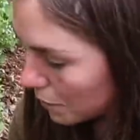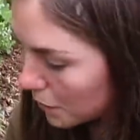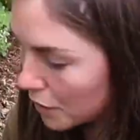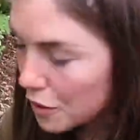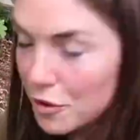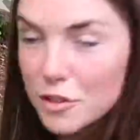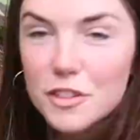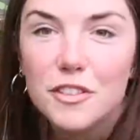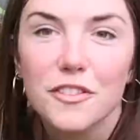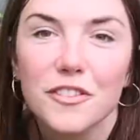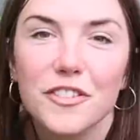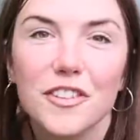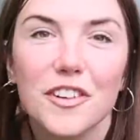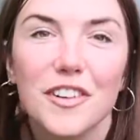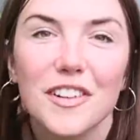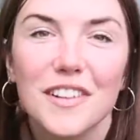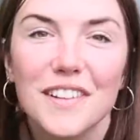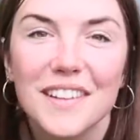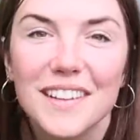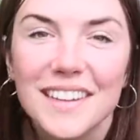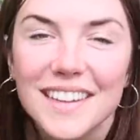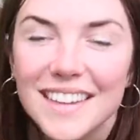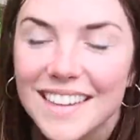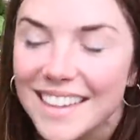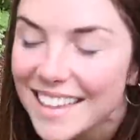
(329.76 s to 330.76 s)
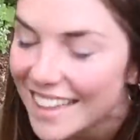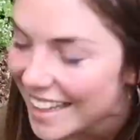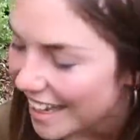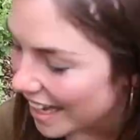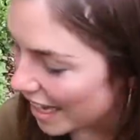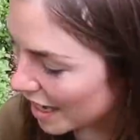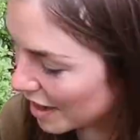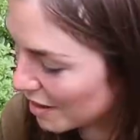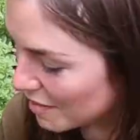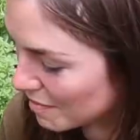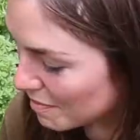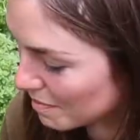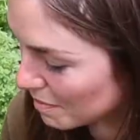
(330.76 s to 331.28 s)
beautiful
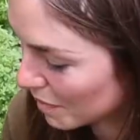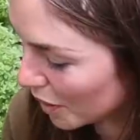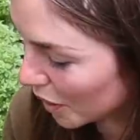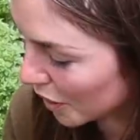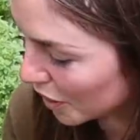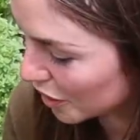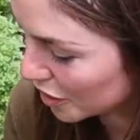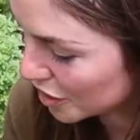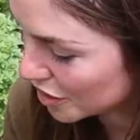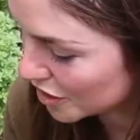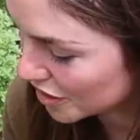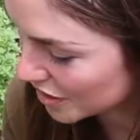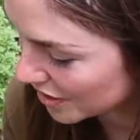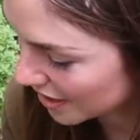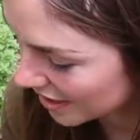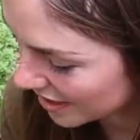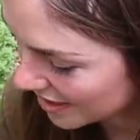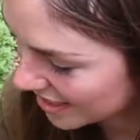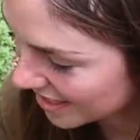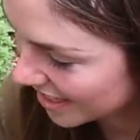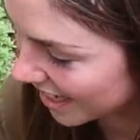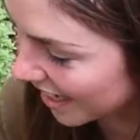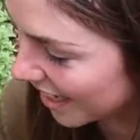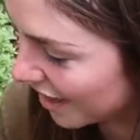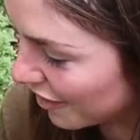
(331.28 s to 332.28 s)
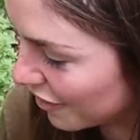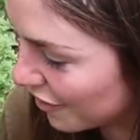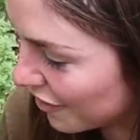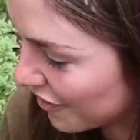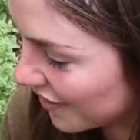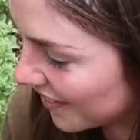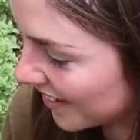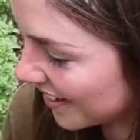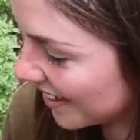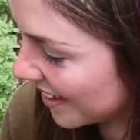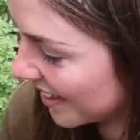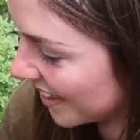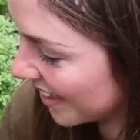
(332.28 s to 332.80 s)
bush that's kind of
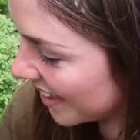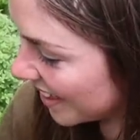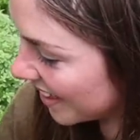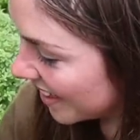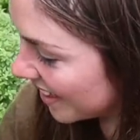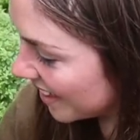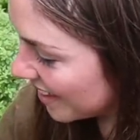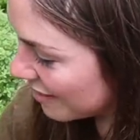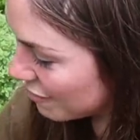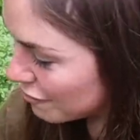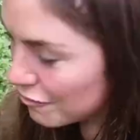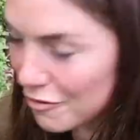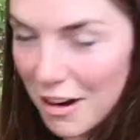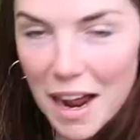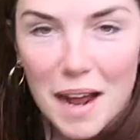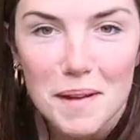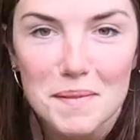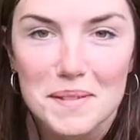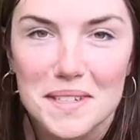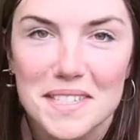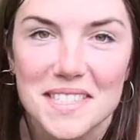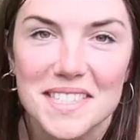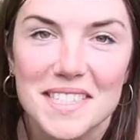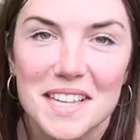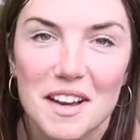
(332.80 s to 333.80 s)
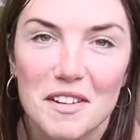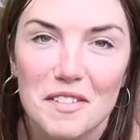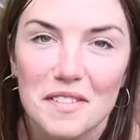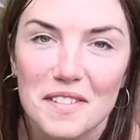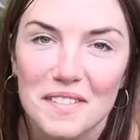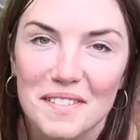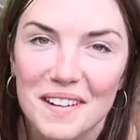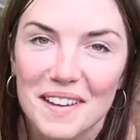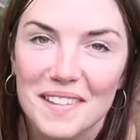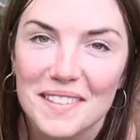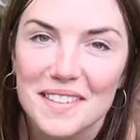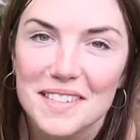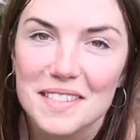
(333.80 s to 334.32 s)
wrapped itself
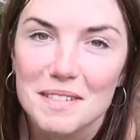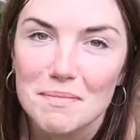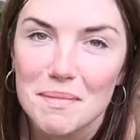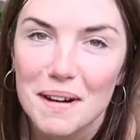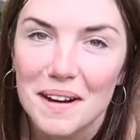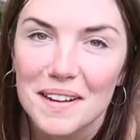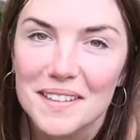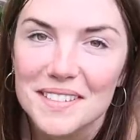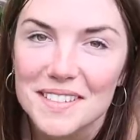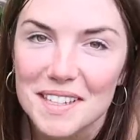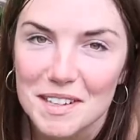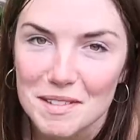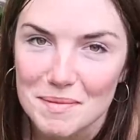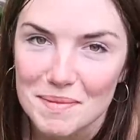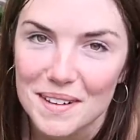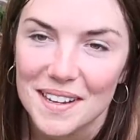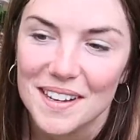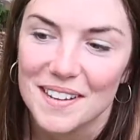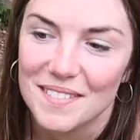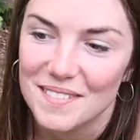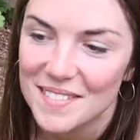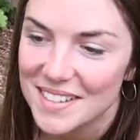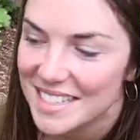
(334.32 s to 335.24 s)
around the tomato plant,